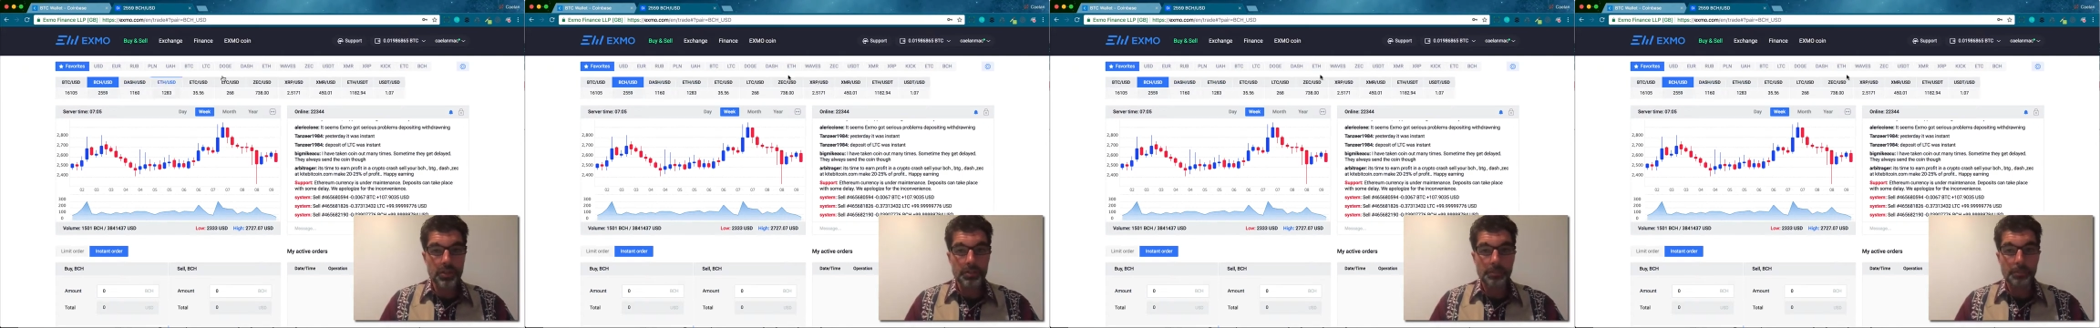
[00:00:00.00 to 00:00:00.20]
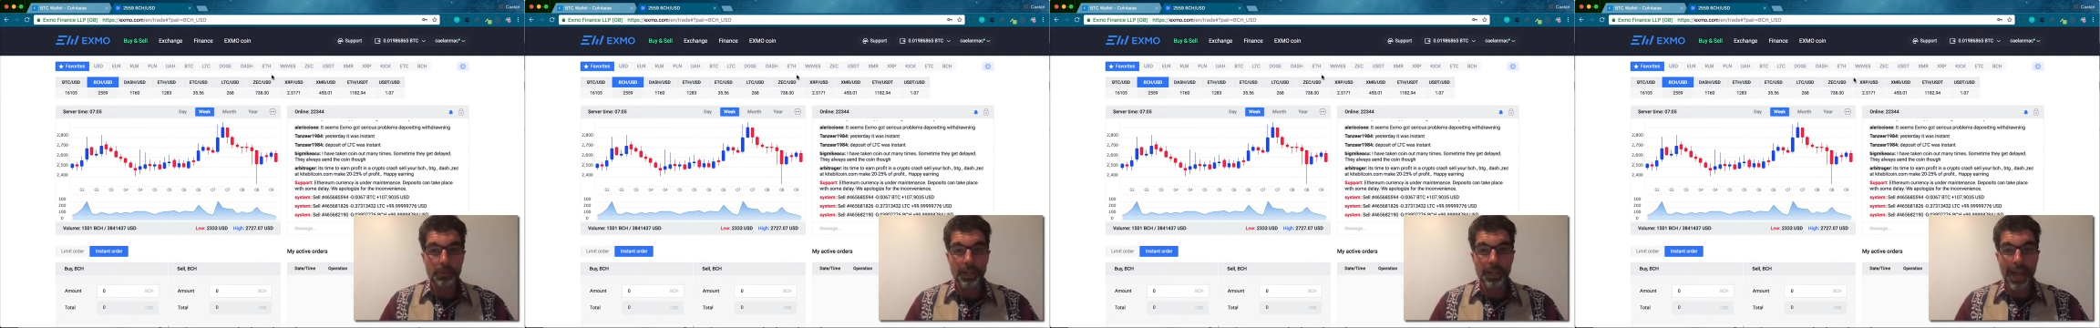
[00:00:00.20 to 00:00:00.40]

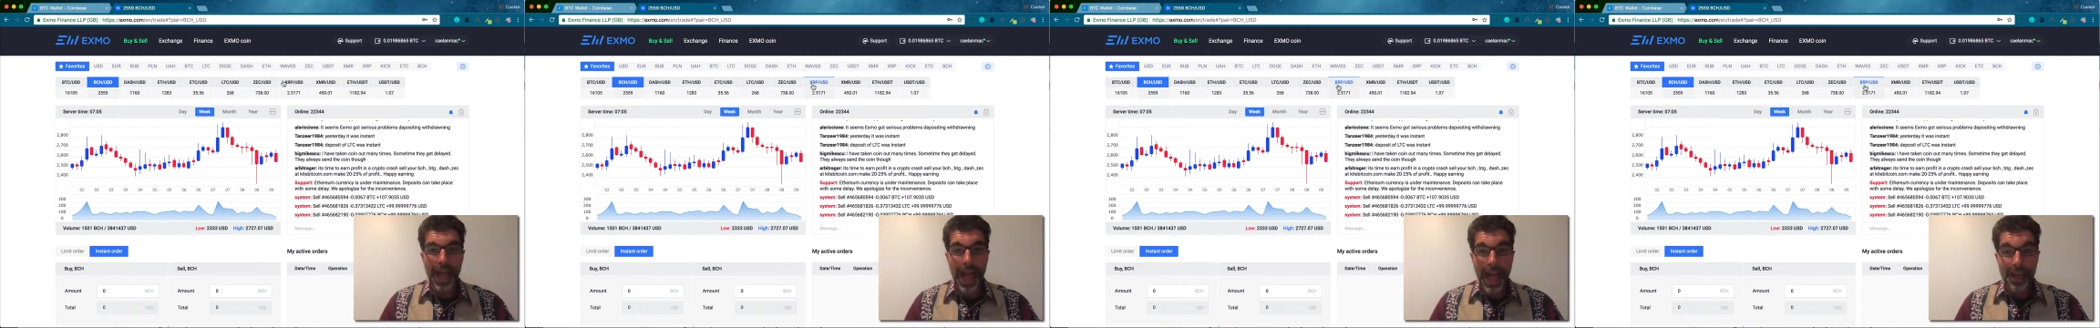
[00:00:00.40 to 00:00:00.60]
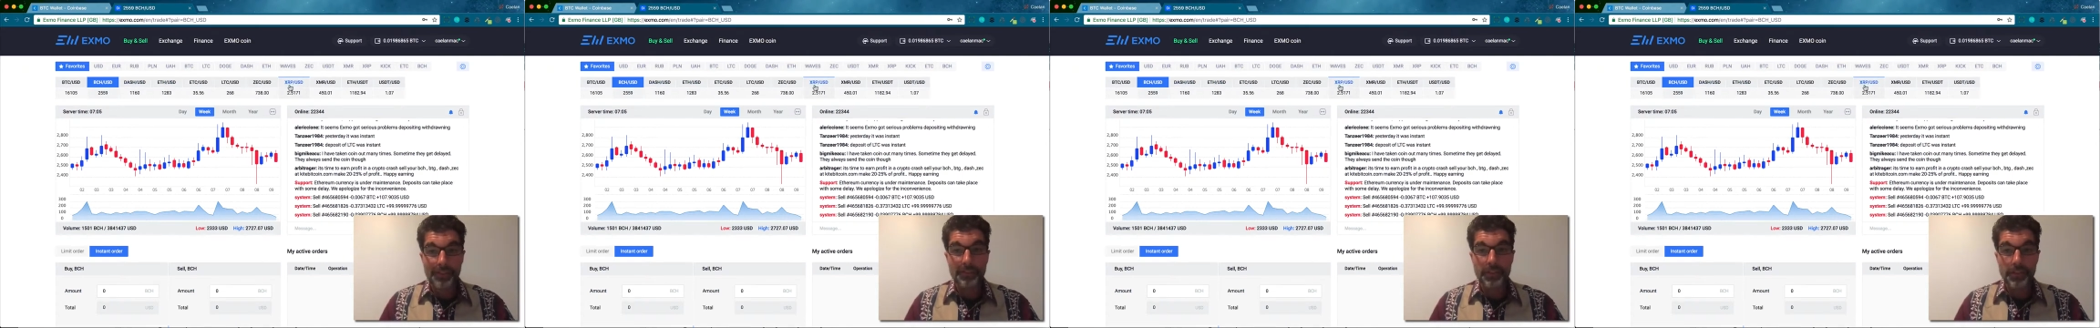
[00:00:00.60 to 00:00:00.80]
But
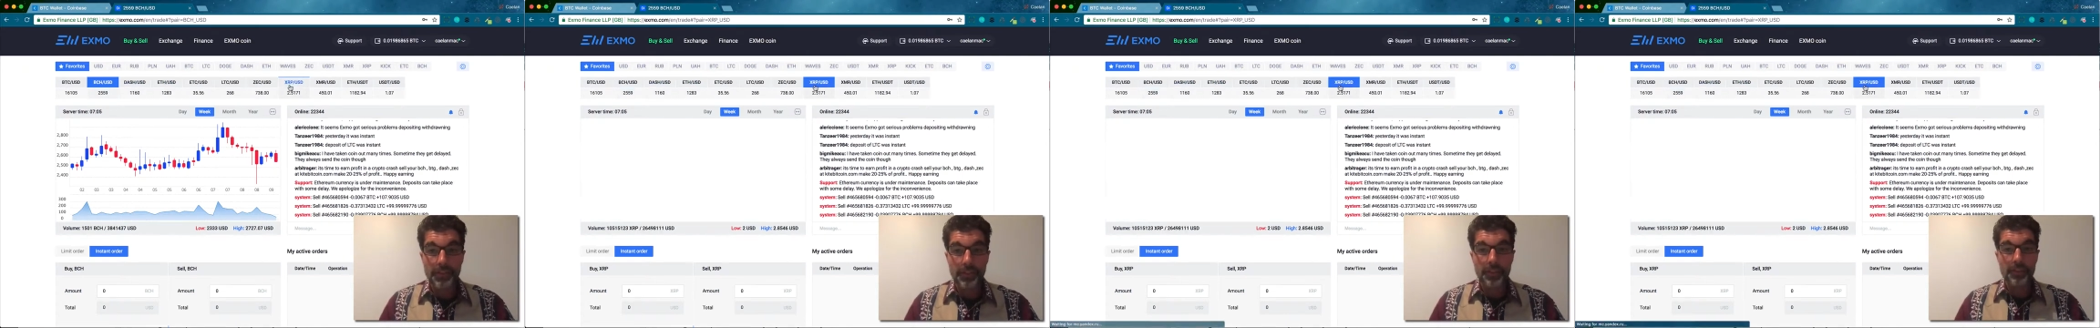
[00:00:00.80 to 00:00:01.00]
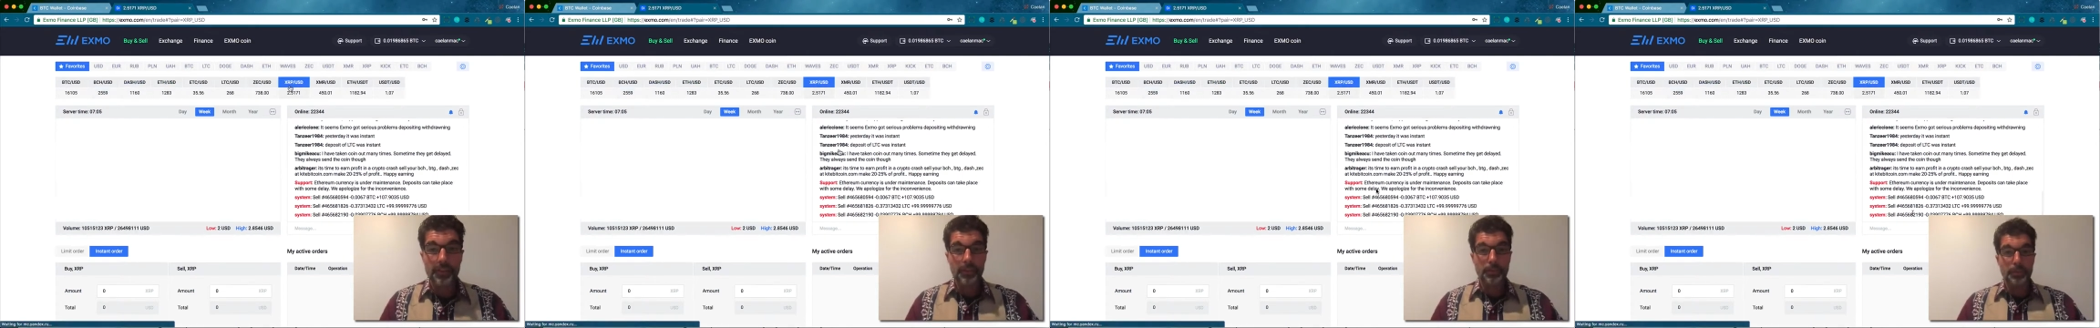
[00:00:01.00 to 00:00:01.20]
after
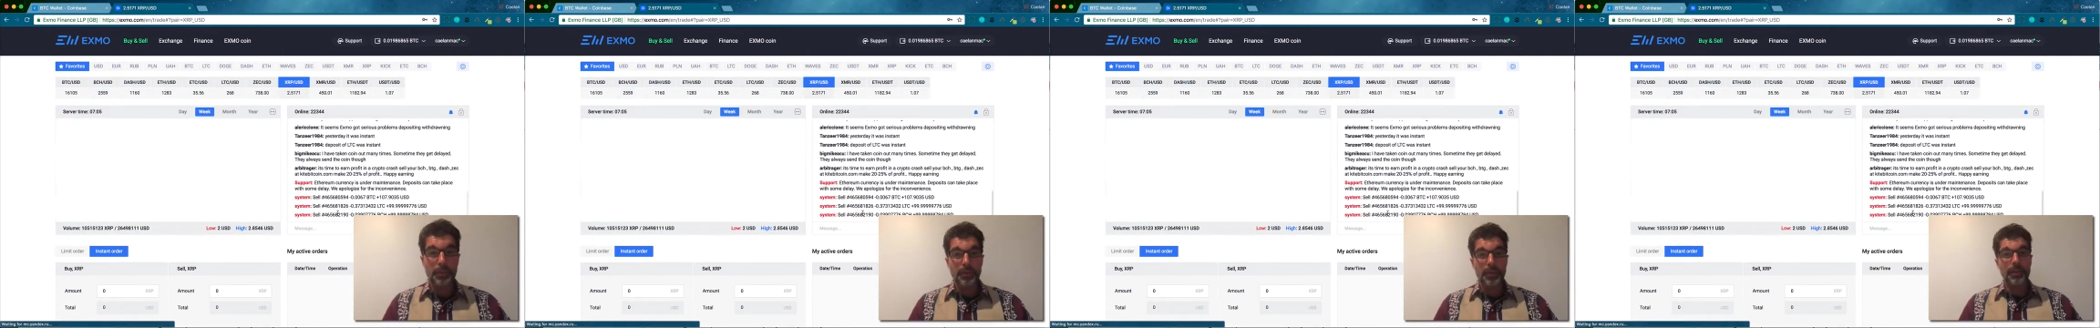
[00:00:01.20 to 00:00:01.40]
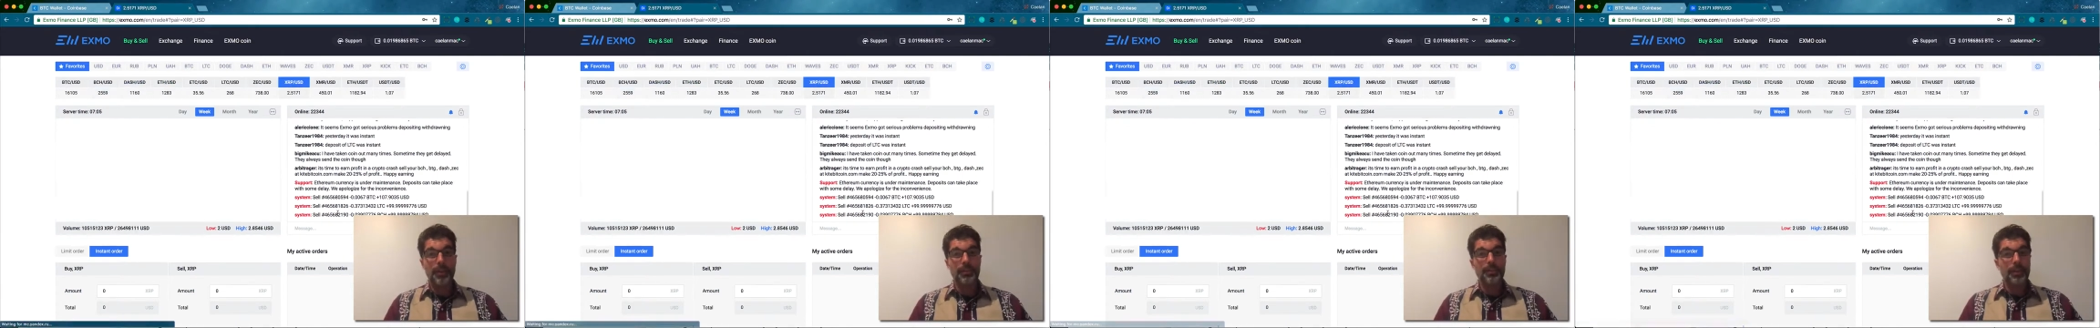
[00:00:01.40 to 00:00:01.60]
this experience,